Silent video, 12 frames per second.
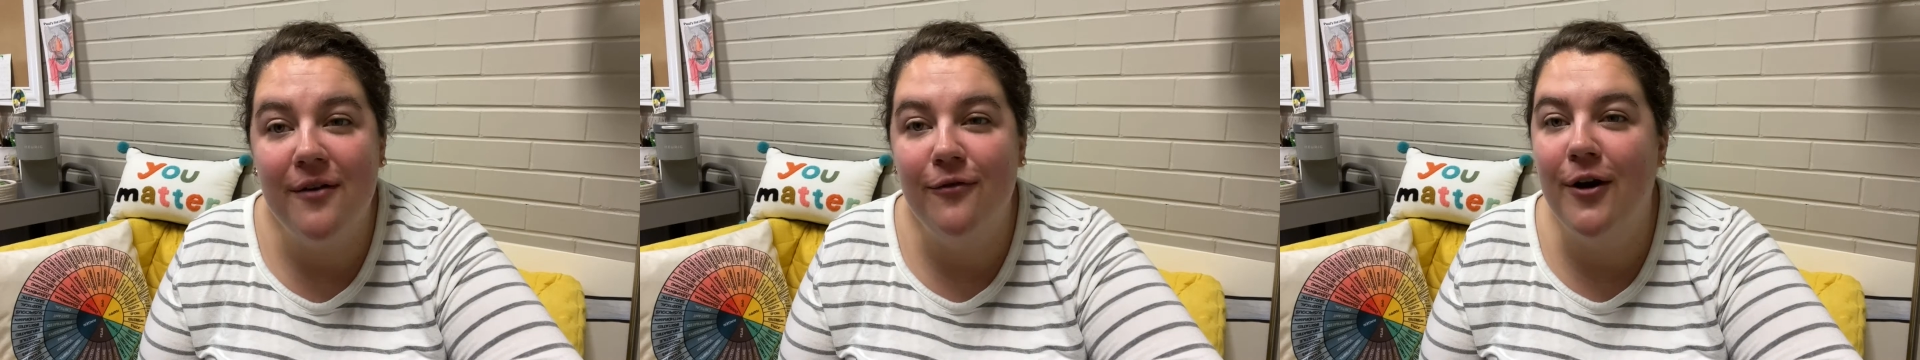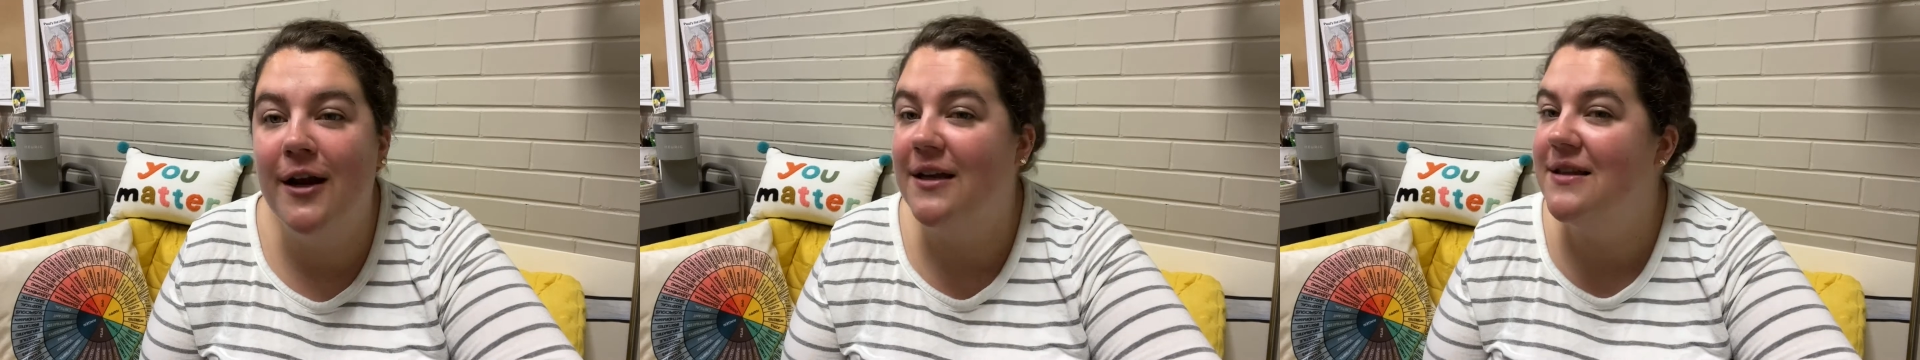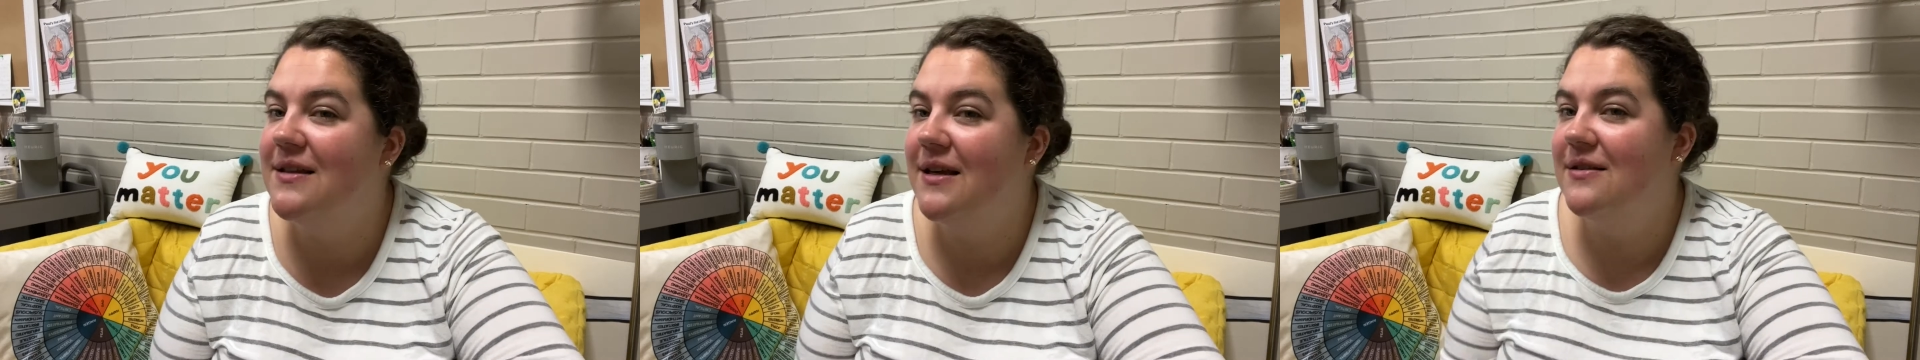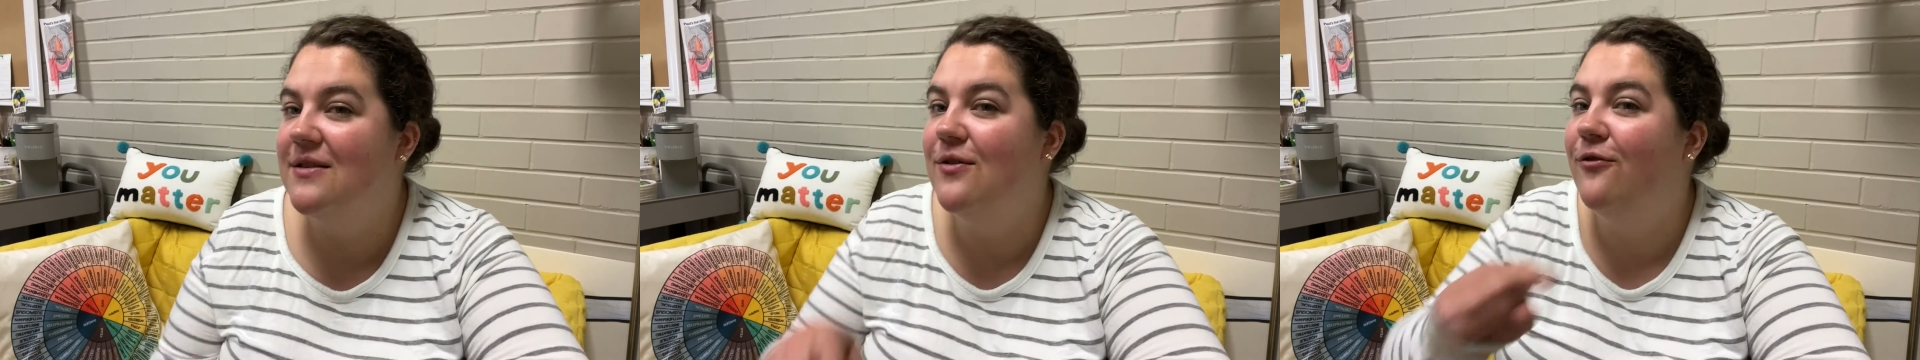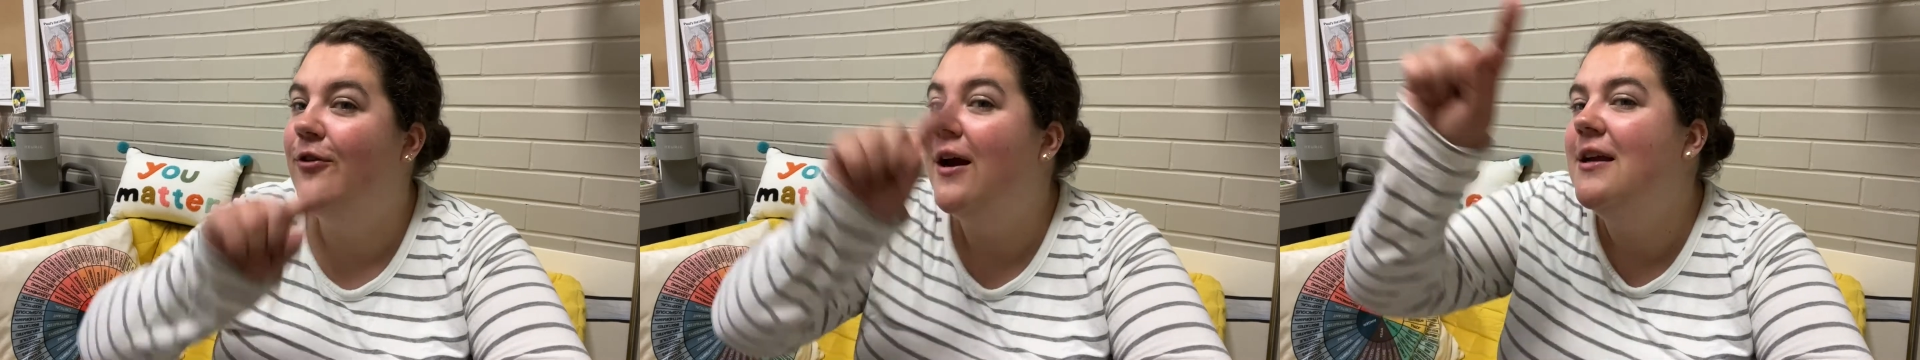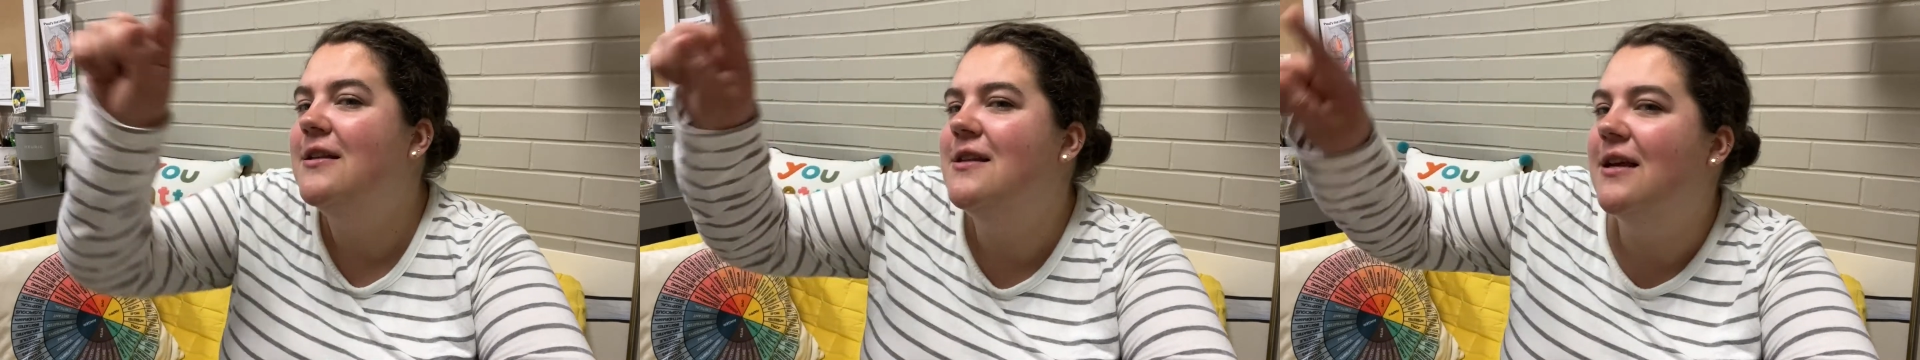frankincense. So
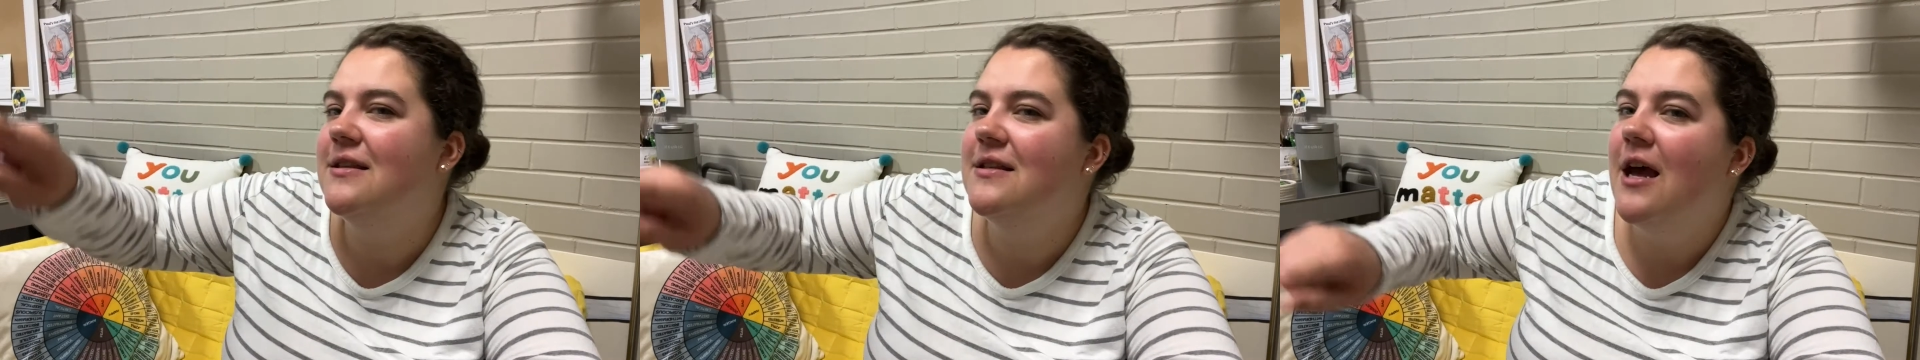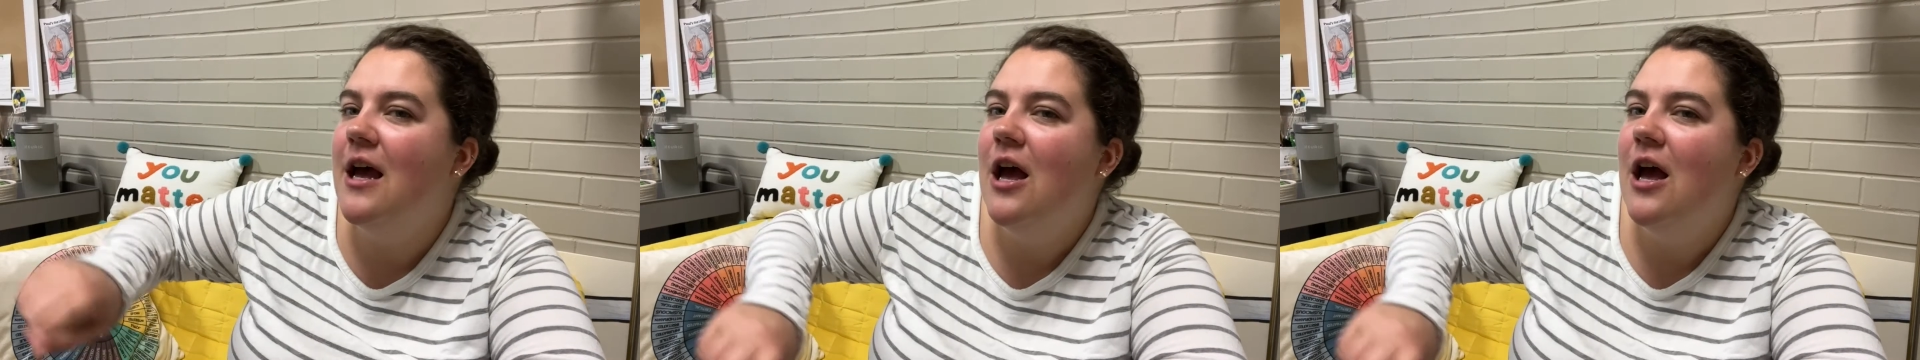frankincense